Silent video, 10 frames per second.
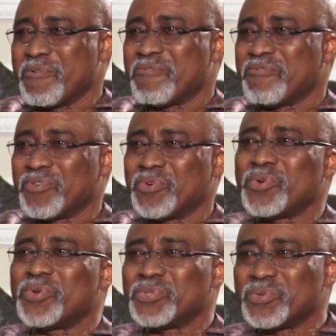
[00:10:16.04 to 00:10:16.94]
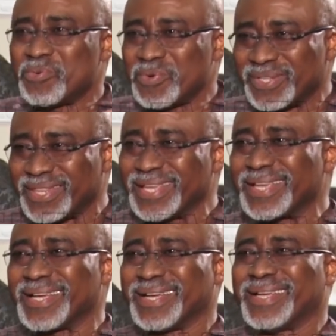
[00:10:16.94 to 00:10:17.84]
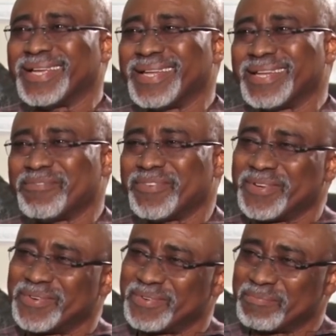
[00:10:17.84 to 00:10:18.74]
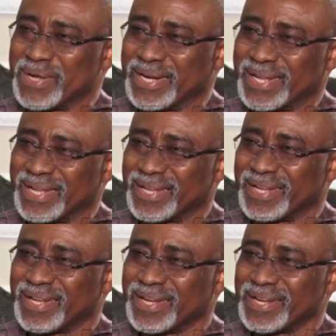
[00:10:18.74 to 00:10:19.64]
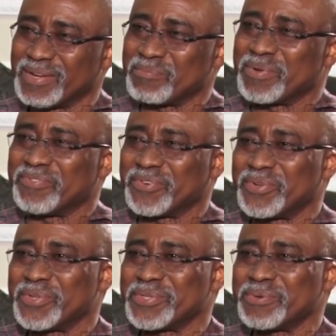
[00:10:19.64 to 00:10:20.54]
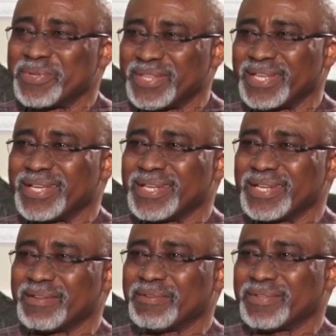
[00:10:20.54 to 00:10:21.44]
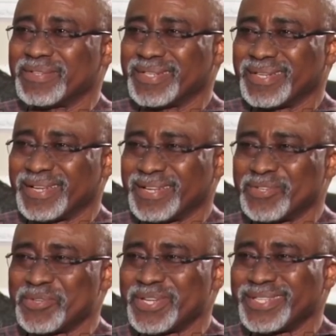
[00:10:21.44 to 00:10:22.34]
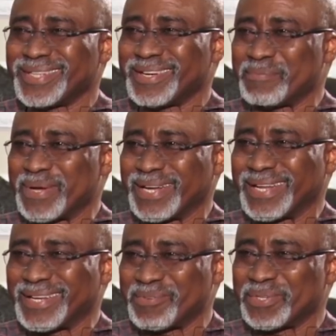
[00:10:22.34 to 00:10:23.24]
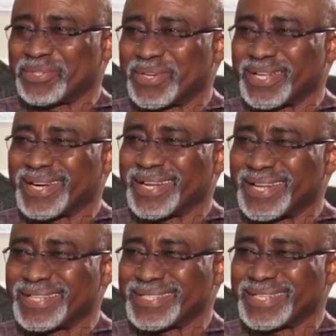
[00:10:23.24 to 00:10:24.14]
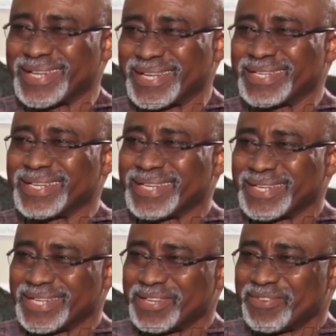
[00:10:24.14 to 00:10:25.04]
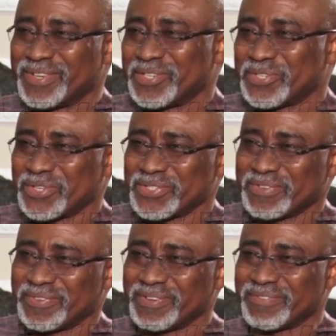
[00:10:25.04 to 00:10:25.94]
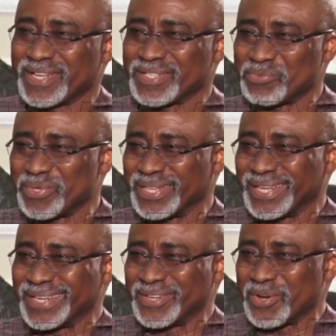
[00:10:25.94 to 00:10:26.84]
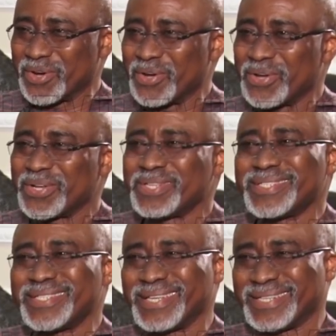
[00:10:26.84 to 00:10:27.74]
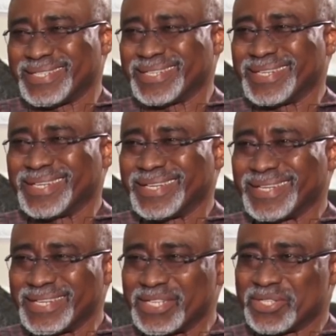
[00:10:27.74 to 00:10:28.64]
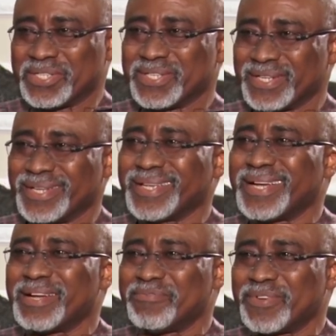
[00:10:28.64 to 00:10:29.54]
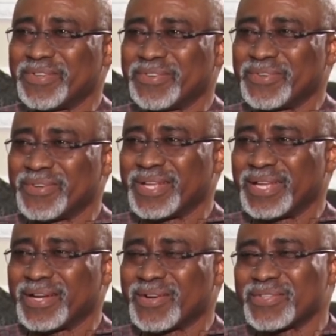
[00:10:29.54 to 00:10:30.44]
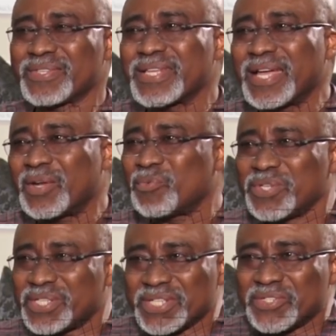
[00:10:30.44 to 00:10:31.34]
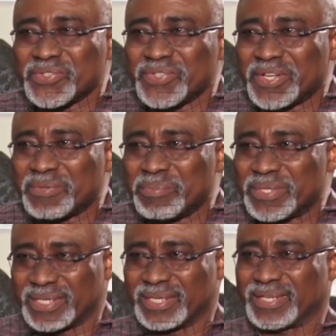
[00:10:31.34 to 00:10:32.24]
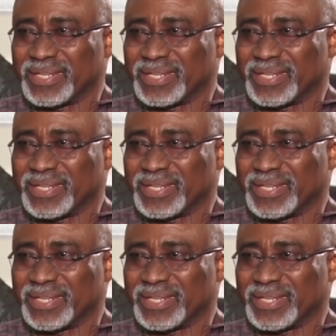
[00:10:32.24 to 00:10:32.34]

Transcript: For those who will think in a federal manner. But for those who will think in a unitary manner, they will turn around and say that even the shores of rivers within your state is a federal concern. It should not be.